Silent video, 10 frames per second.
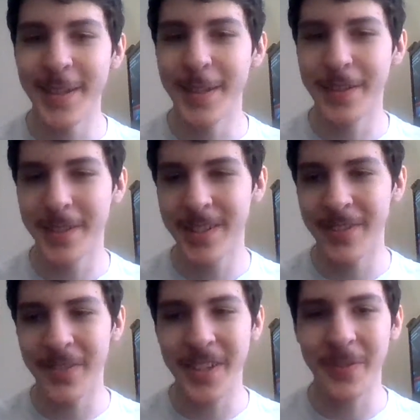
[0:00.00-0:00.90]
uh,
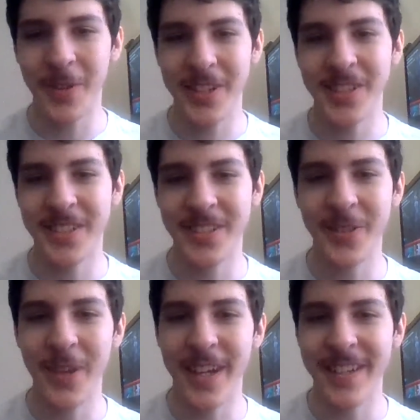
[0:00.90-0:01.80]
if Ethan watches this,
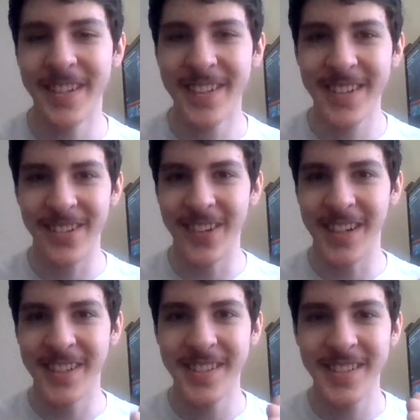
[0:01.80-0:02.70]
you get it.
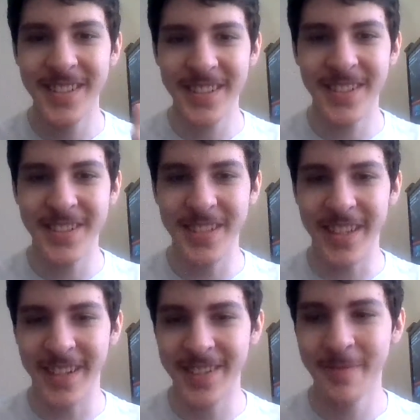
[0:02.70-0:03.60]
Alright.
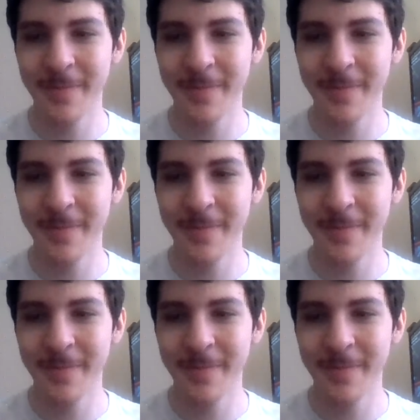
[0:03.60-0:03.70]
See ya.